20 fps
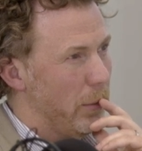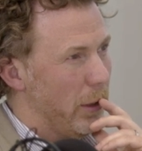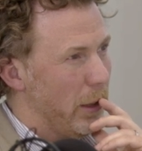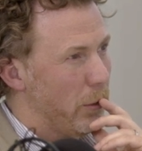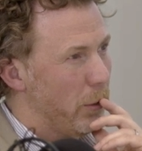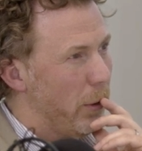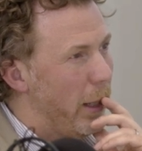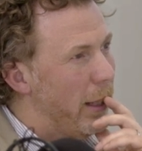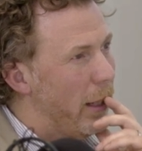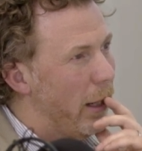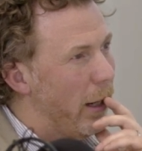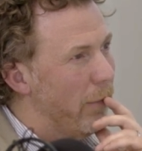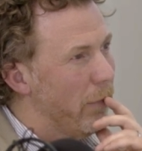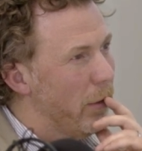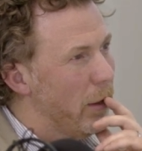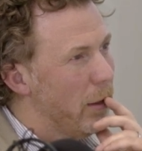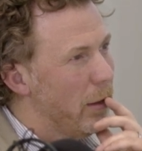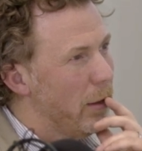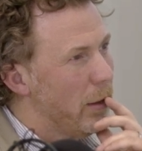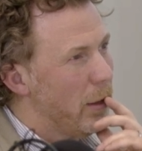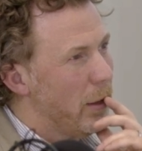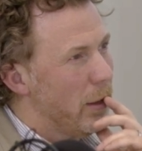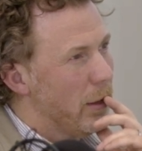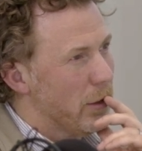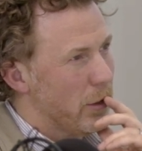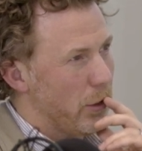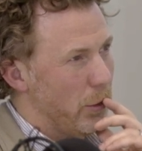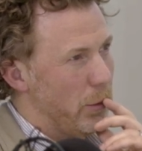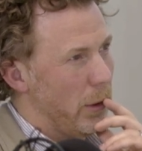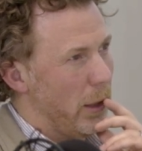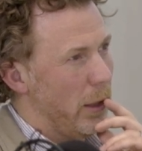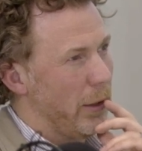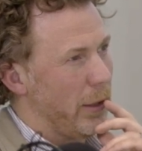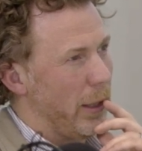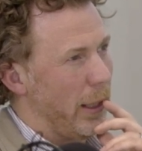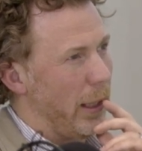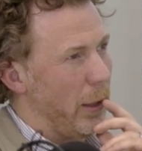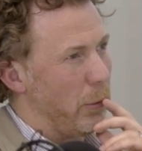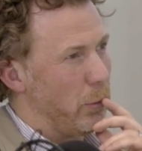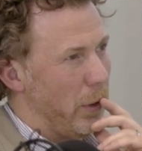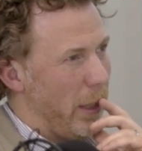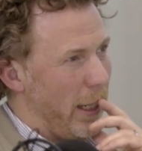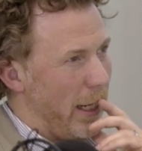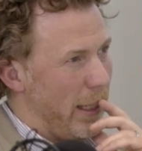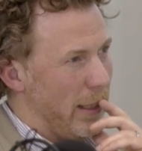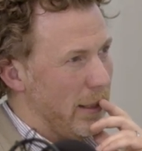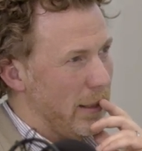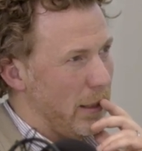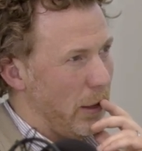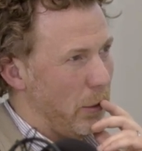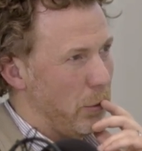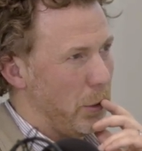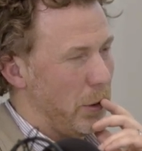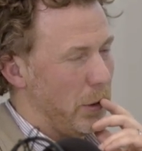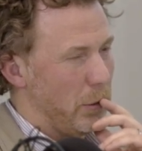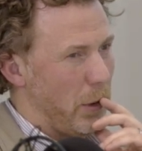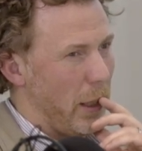to be creative. So we're looking at ways, and we're